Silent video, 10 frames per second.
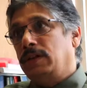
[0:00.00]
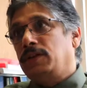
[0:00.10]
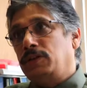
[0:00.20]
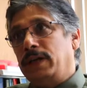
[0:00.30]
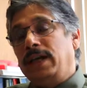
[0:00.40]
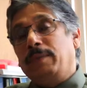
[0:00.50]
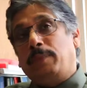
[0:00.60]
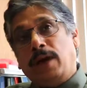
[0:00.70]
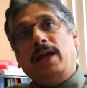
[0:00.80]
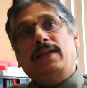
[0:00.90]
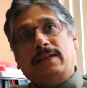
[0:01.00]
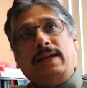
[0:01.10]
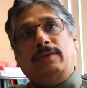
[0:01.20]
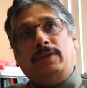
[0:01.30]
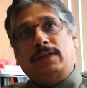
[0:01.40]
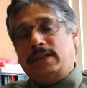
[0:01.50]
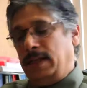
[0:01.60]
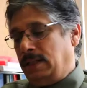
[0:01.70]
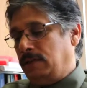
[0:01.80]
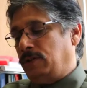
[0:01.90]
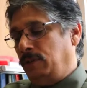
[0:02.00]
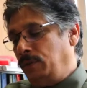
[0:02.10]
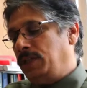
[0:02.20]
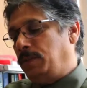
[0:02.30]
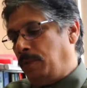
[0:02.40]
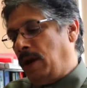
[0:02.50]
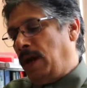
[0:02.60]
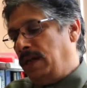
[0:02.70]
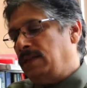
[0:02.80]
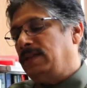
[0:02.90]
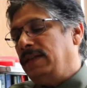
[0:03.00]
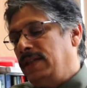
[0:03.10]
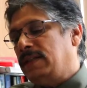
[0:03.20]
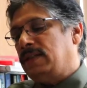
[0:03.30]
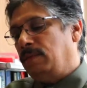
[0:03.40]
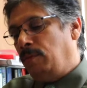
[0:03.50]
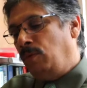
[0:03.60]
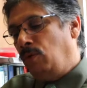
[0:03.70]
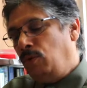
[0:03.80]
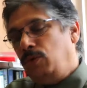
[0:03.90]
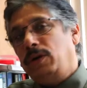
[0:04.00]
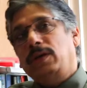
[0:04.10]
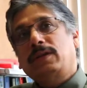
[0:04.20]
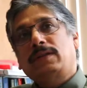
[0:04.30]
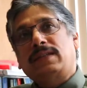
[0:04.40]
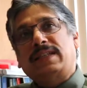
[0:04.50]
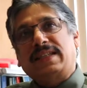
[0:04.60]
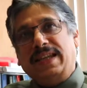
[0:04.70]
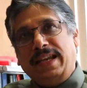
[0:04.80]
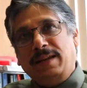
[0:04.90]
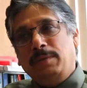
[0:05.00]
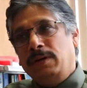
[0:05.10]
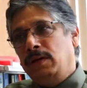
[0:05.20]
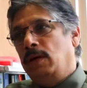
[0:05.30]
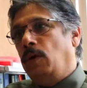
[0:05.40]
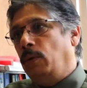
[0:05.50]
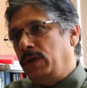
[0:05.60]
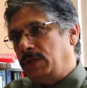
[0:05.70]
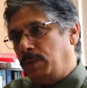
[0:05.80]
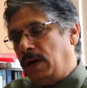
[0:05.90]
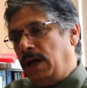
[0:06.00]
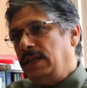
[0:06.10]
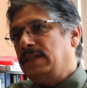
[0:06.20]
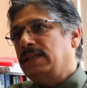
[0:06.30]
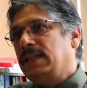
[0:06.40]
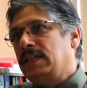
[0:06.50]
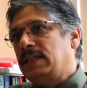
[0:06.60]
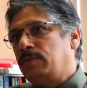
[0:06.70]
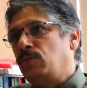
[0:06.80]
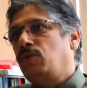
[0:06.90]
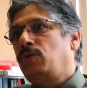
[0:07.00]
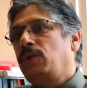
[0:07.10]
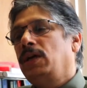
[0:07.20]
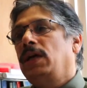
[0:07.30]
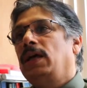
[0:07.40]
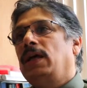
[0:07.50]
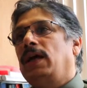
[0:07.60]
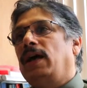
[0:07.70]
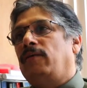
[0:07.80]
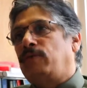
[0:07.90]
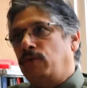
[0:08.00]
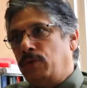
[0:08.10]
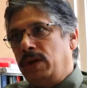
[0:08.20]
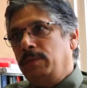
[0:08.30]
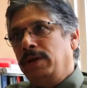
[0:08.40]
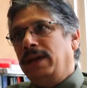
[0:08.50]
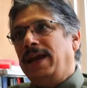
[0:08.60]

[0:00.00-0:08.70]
to a price level saying that, see, which price is more sustainable, which price is more affordable,